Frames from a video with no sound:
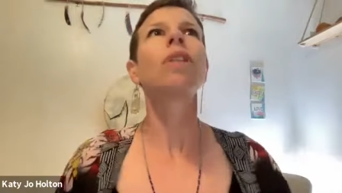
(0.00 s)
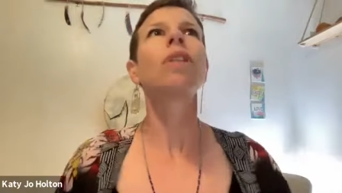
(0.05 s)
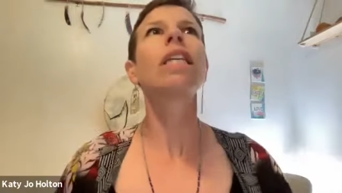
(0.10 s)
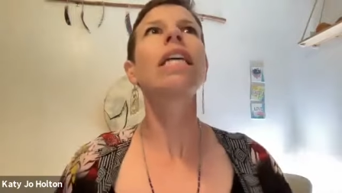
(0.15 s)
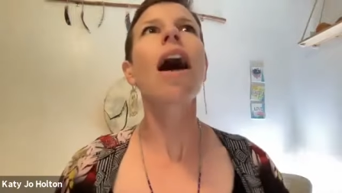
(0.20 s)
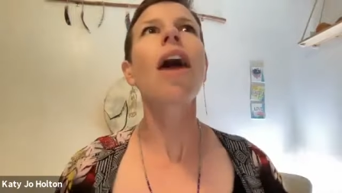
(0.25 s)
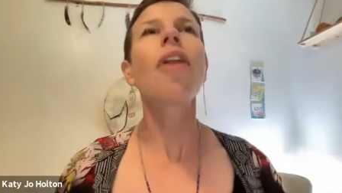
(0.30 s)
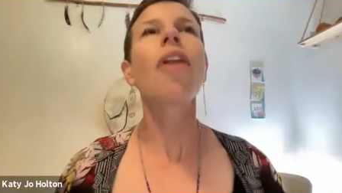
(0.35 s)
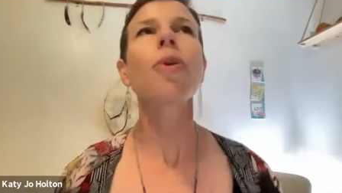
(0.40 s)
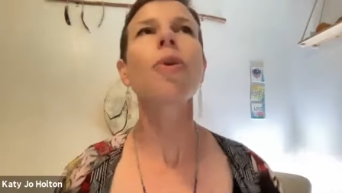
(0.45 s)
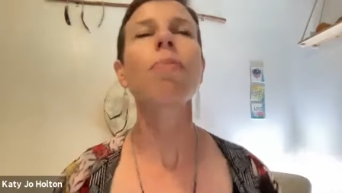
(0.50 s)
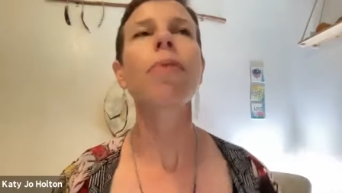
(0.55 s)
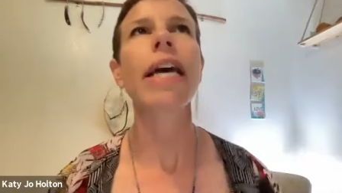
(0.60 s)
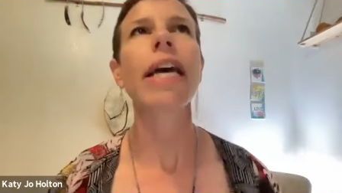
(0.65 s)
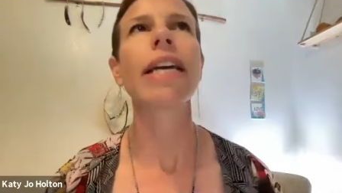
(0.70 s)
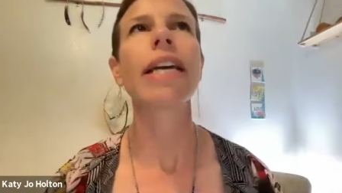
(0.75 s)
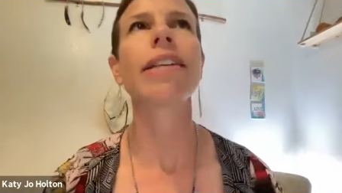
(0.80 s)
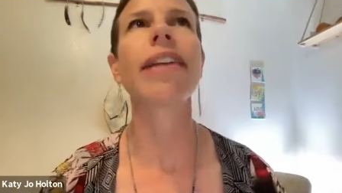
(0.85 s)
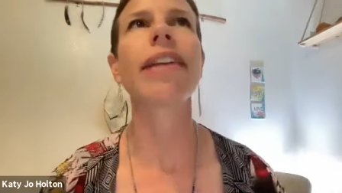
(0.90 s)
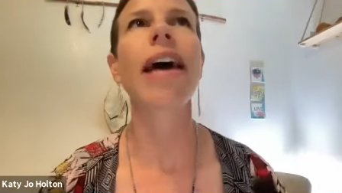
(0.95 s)
The other
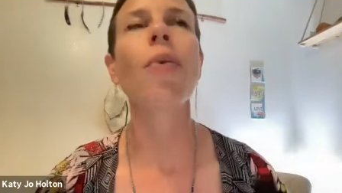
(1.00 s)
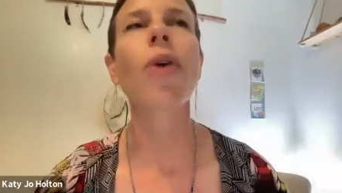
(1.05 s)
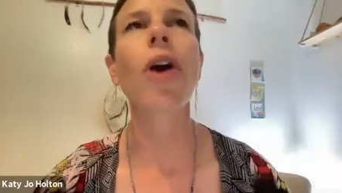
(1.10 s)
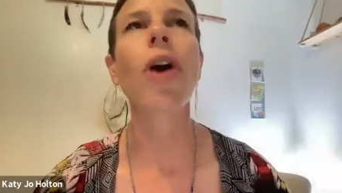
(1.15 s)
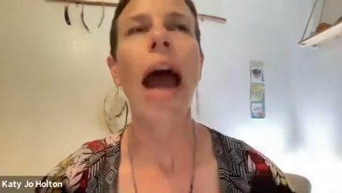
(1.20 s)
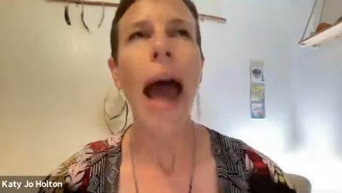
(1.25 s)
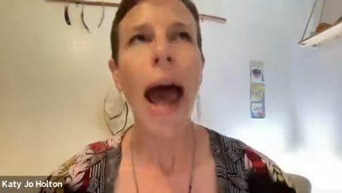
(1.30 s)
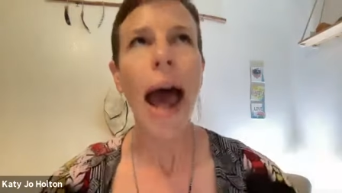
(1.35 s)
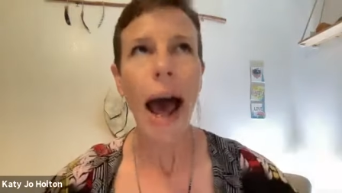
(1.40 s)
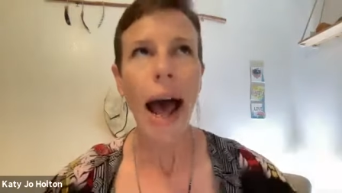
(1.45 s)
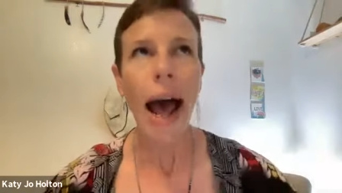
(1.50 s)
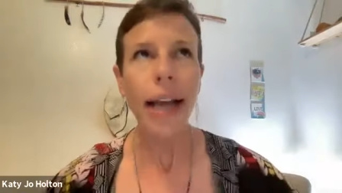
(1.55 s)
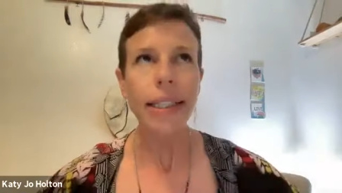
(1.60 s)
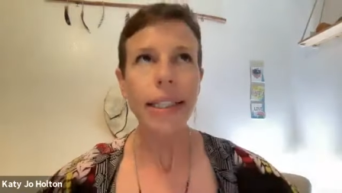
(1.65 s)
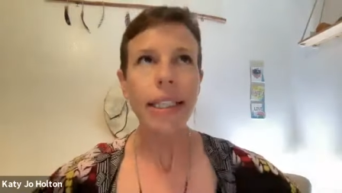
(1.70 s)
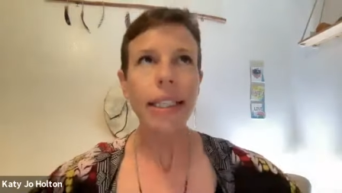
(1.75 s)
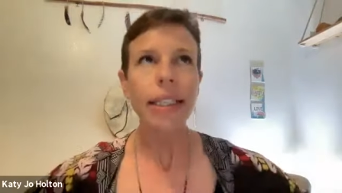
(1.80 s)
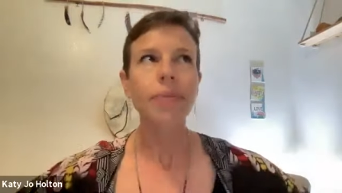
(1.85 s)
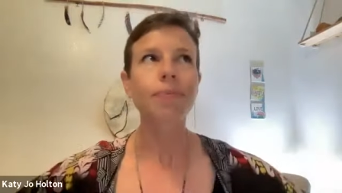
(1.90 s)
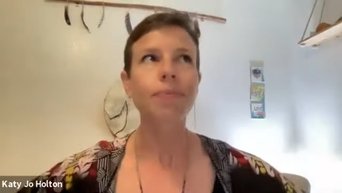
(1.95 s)
place that we're
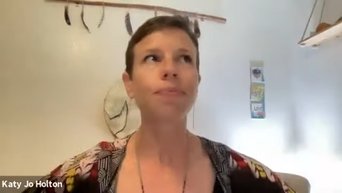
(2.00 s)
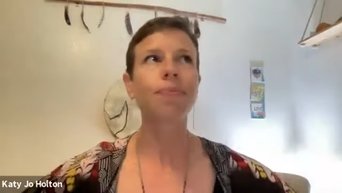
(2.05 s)
at,